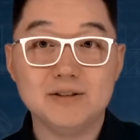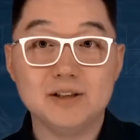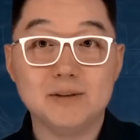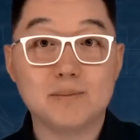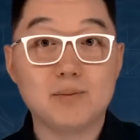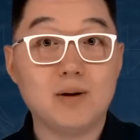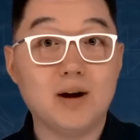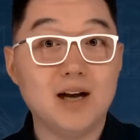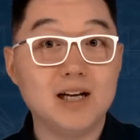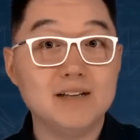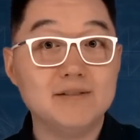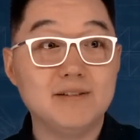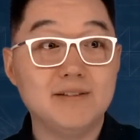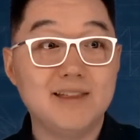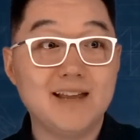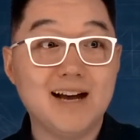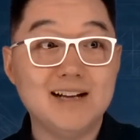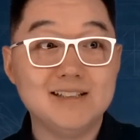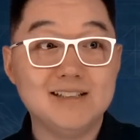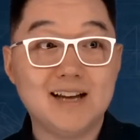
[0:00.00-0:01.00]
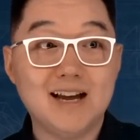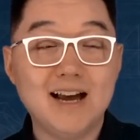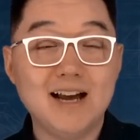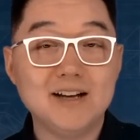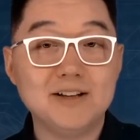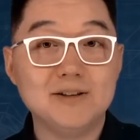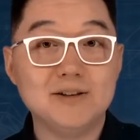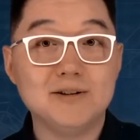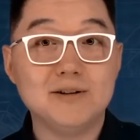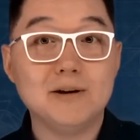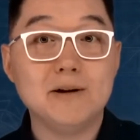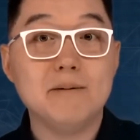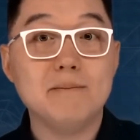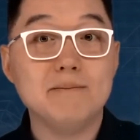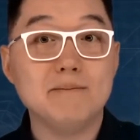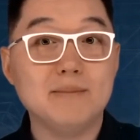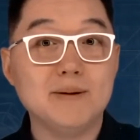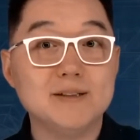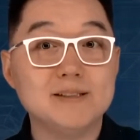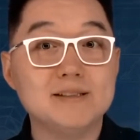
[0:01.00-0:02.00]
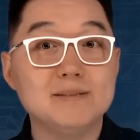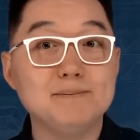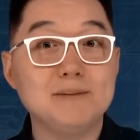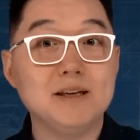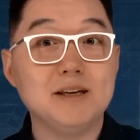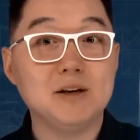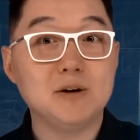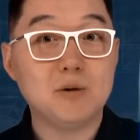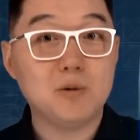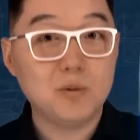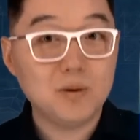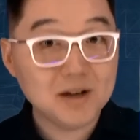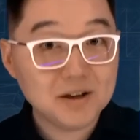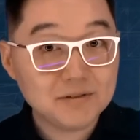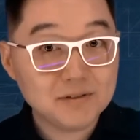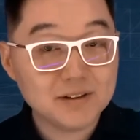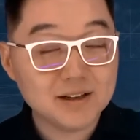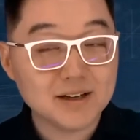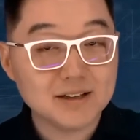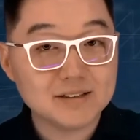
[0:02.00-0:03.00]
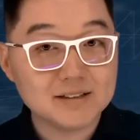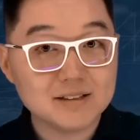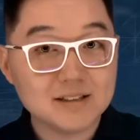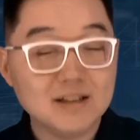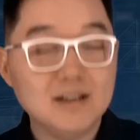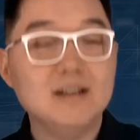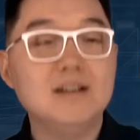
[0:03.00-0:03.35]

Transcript: the product of that diagonal must be equivalent